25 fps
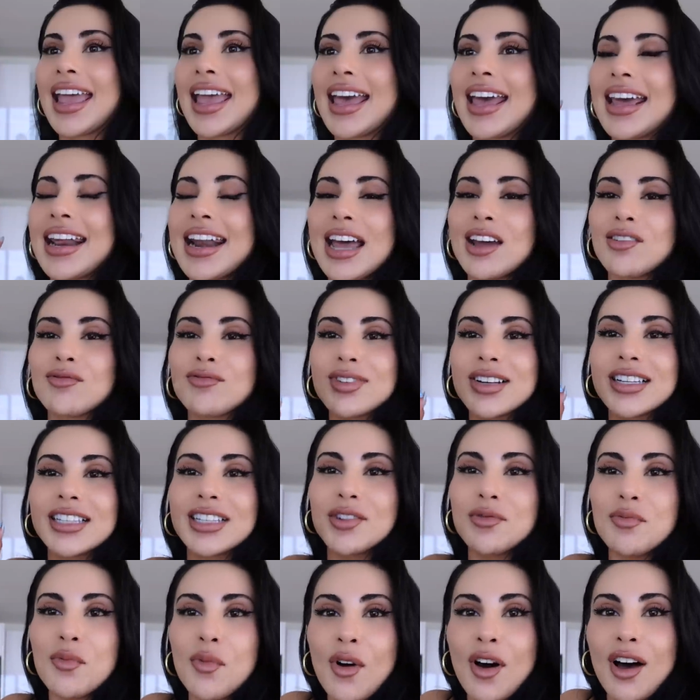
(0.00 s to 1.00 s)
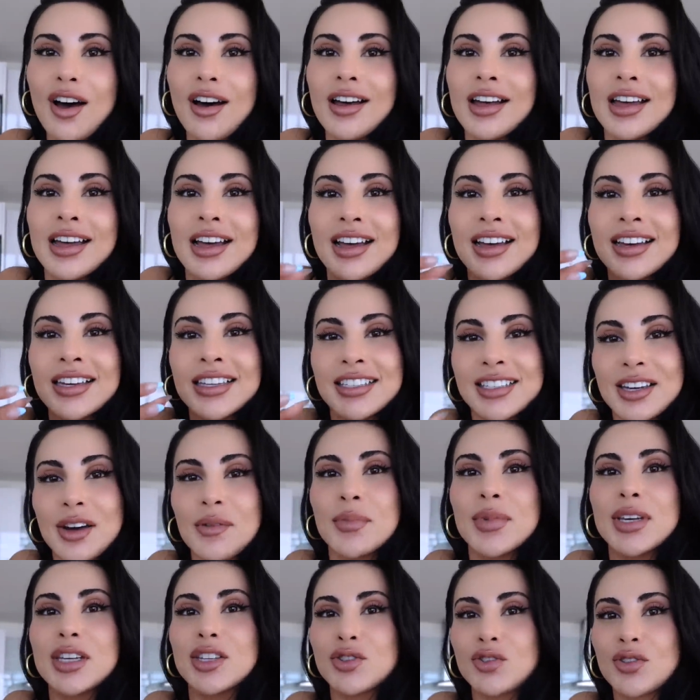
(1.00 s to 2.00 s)
and I really want a
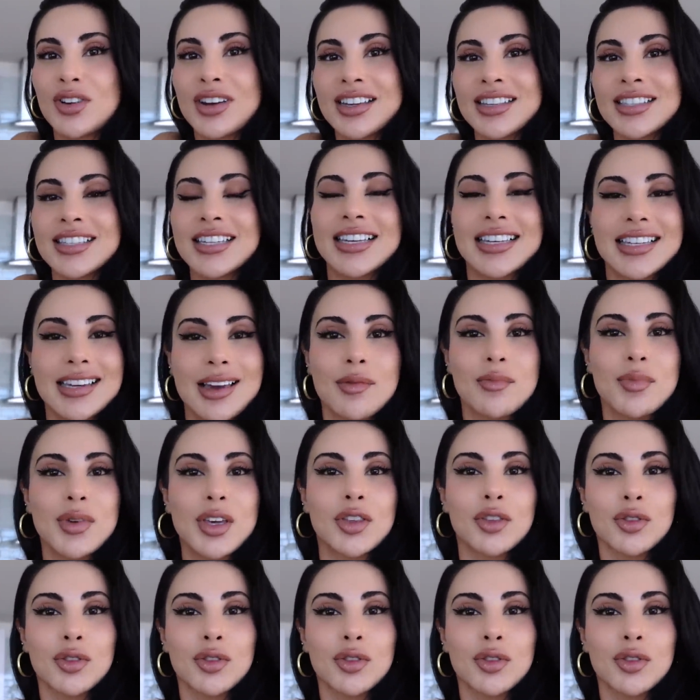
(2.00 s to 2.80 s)
yummy drink to get me